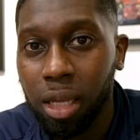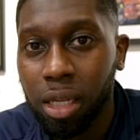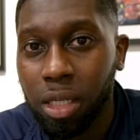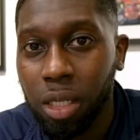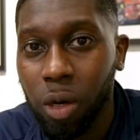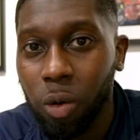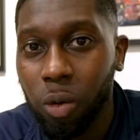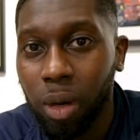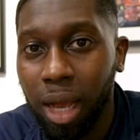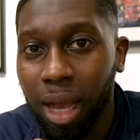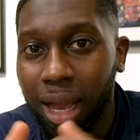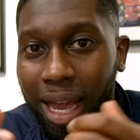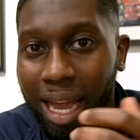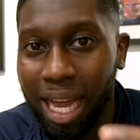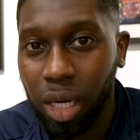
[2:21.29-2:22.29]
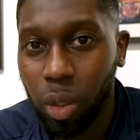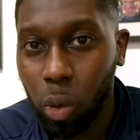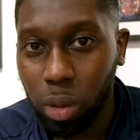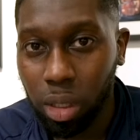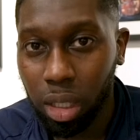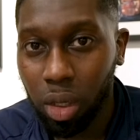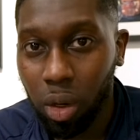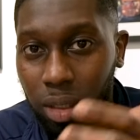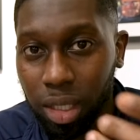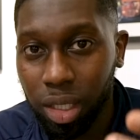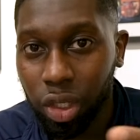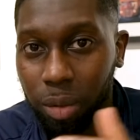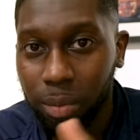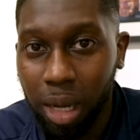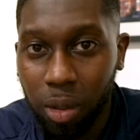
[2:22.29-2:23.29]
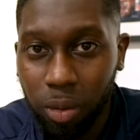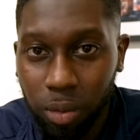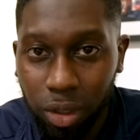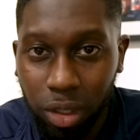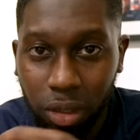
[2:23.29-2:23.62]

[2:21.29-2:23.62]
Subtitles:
So I had all the knowledge about,